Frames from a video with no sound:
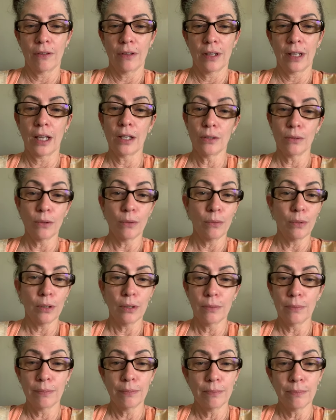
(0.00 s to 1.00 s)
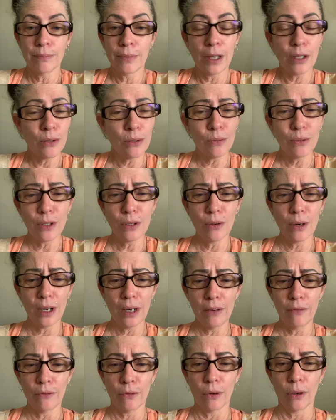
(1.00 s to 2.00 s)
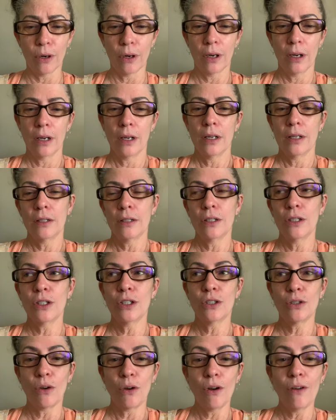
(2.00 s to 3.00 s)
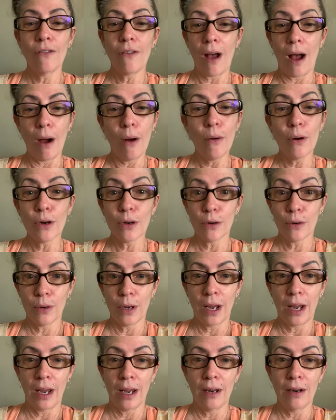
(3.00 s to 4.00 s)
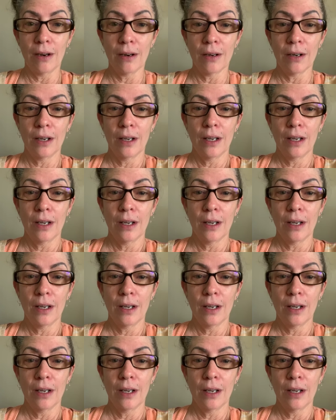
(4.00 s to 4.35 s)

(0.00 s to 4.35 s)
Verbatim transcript: That's what we're that's what we're created for, to serve our creator,